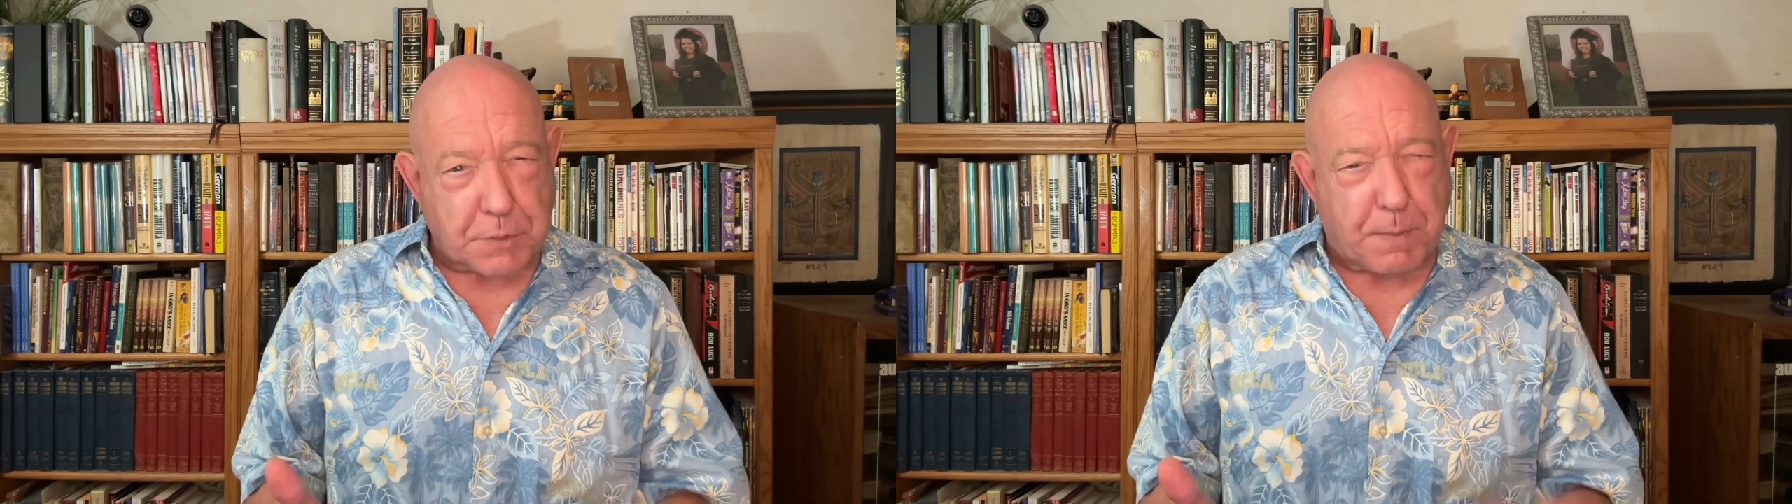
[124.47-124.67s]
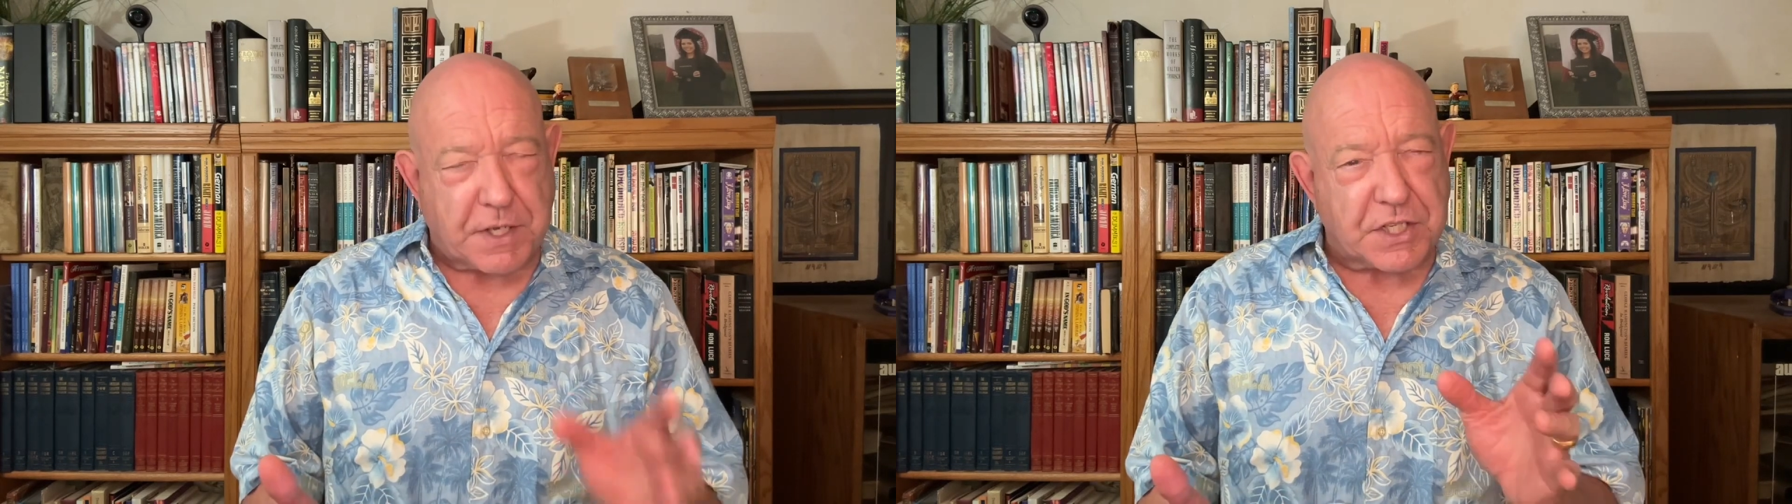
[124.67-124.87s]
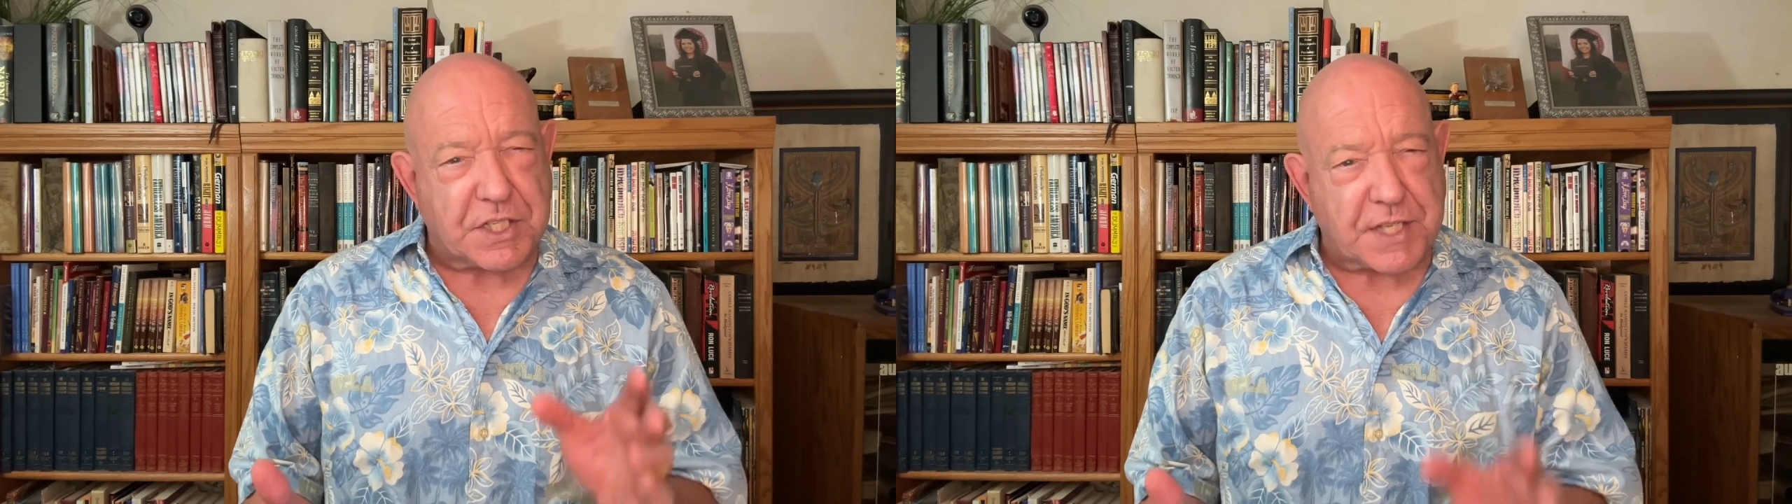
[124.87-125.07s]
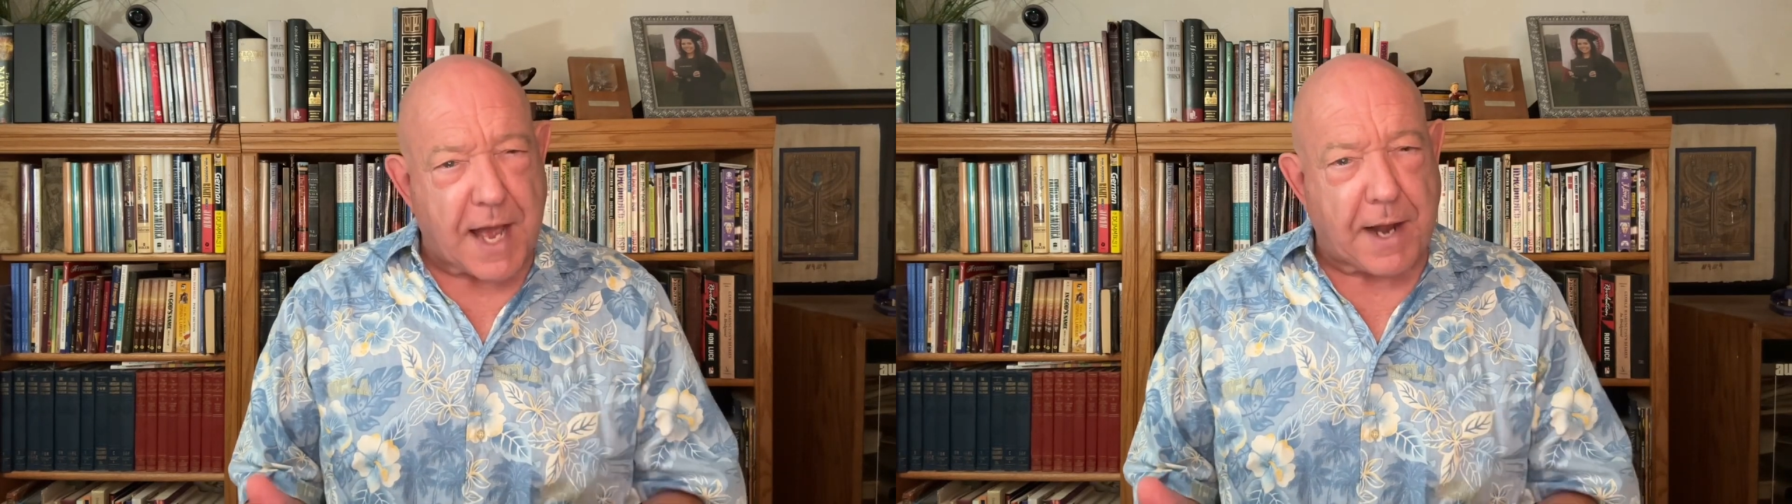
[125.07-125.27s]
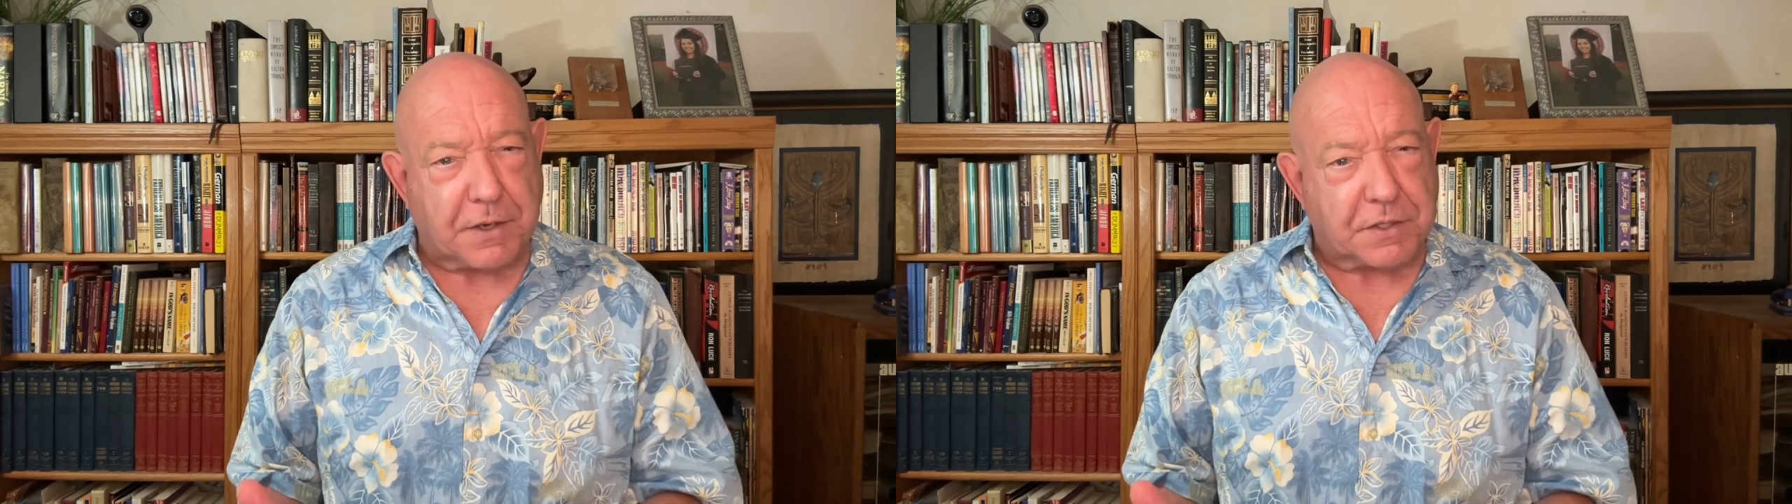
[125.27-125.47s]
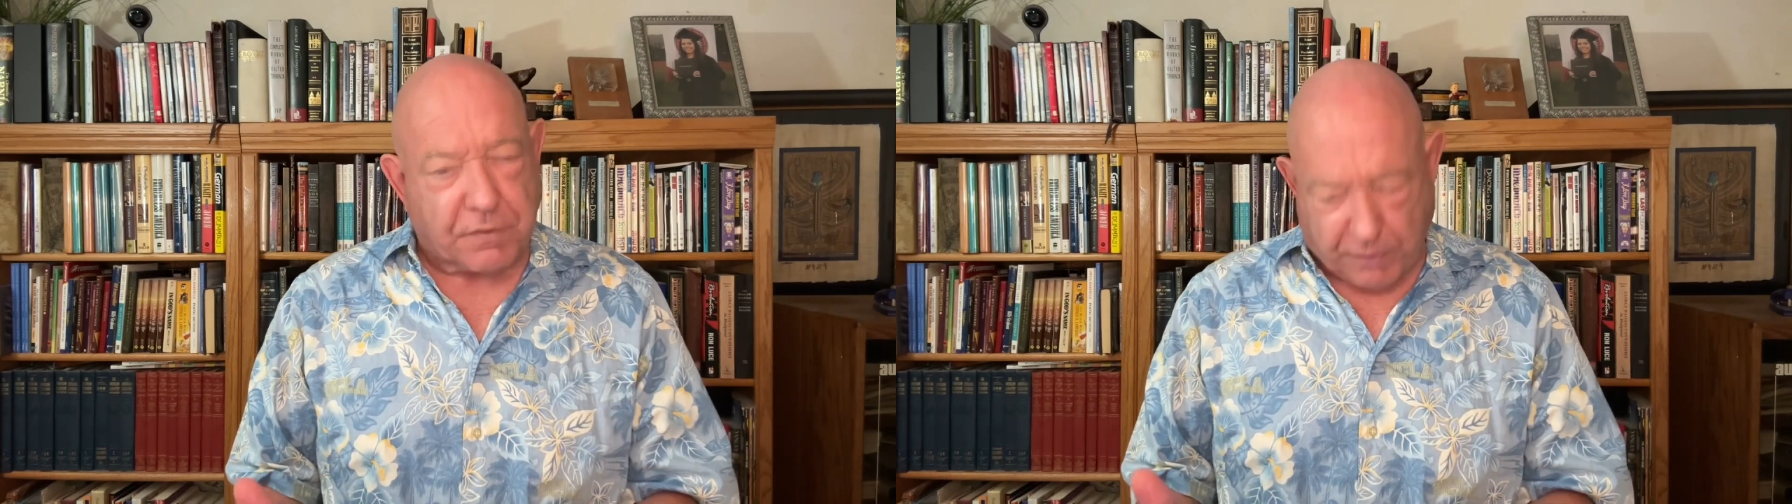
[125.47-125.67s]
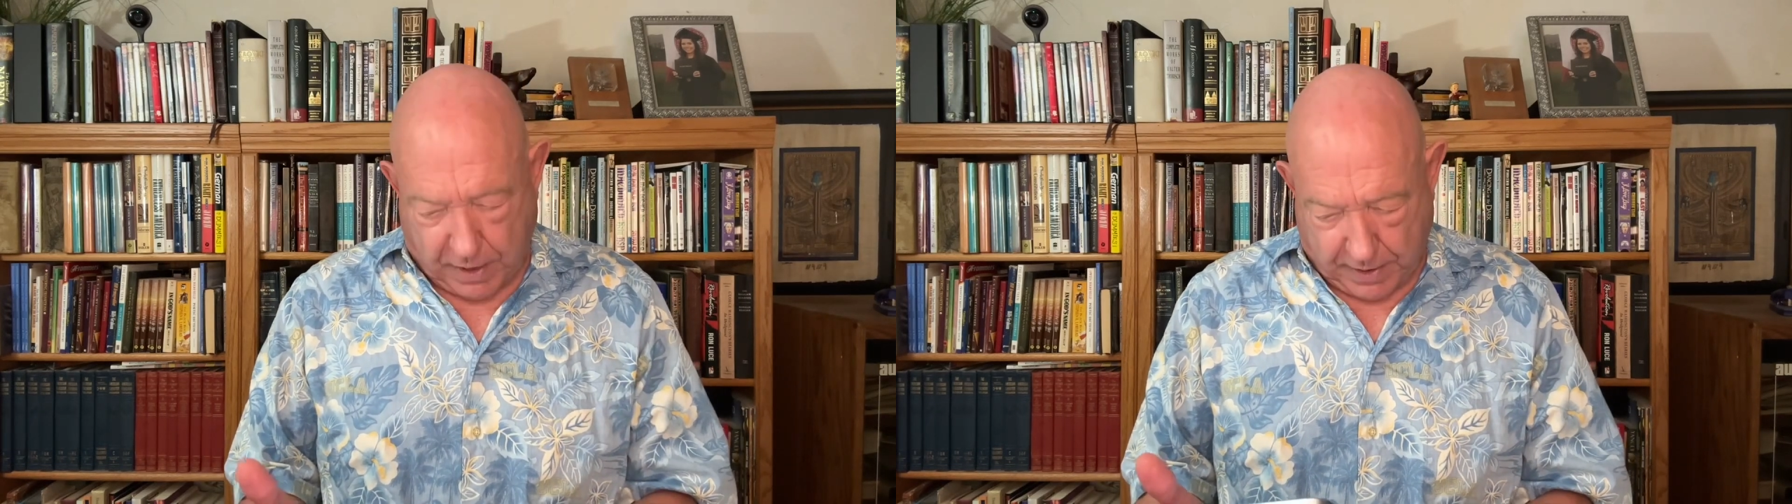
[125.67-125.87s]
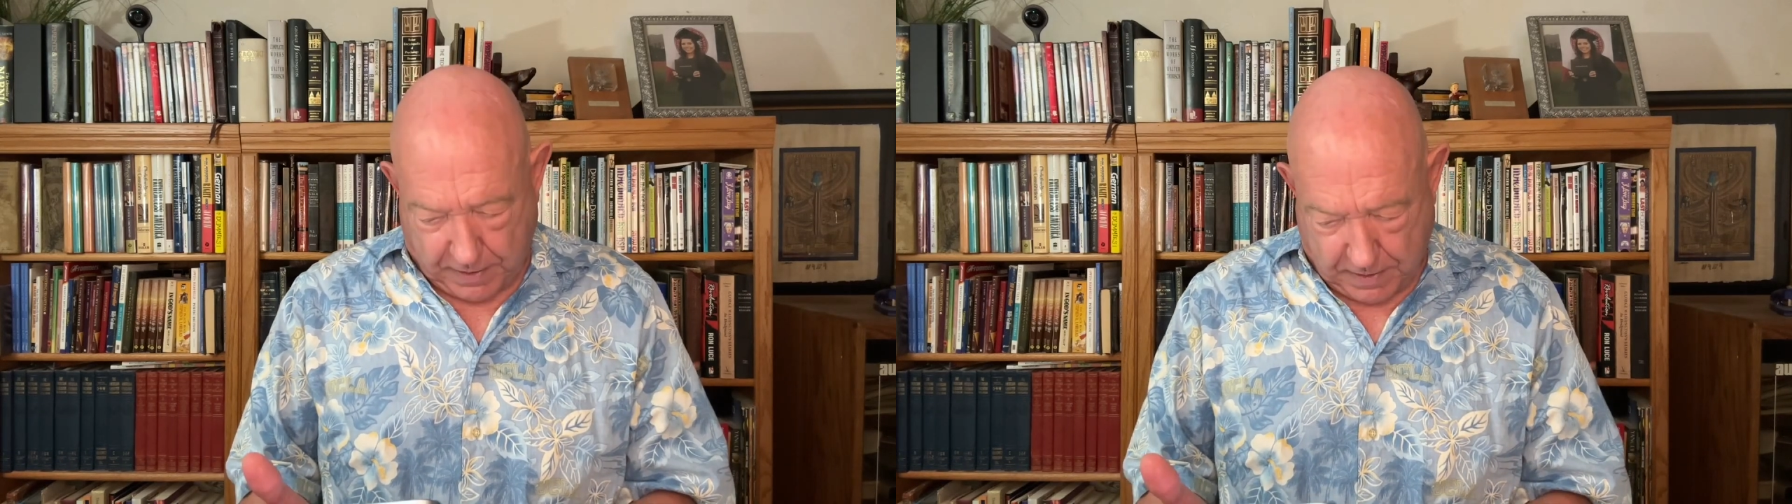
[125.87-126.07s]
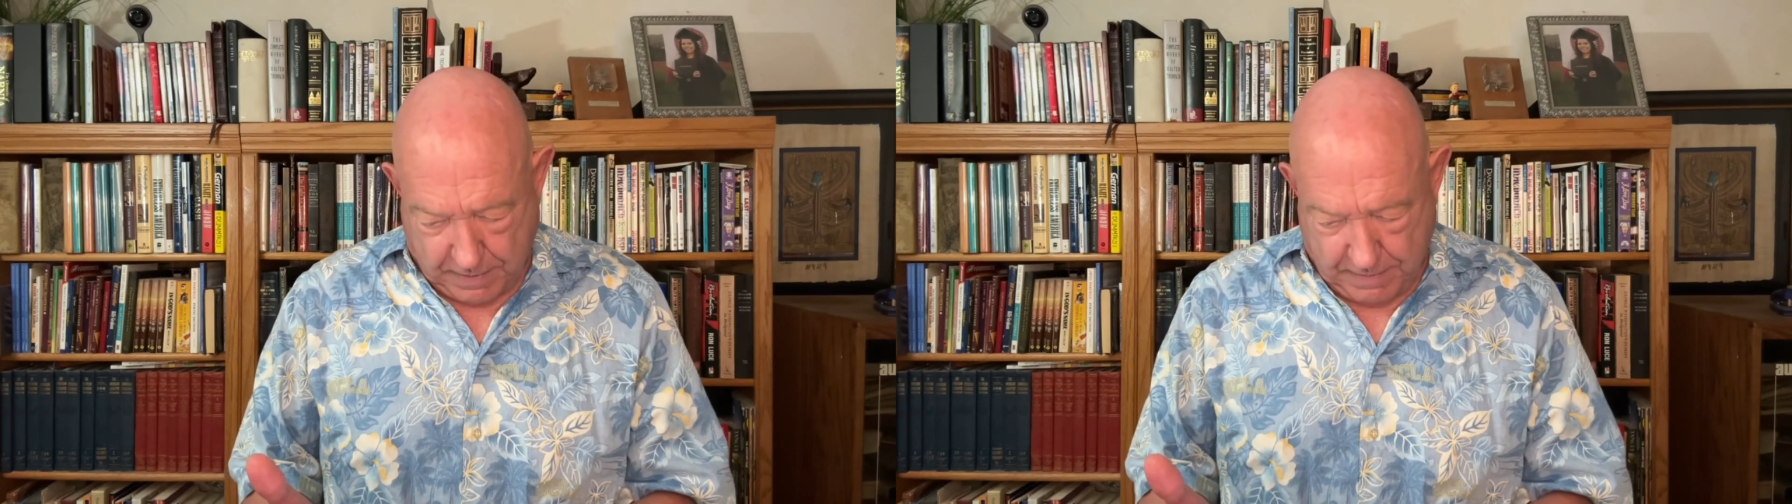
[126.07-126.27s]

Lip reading: been satisfied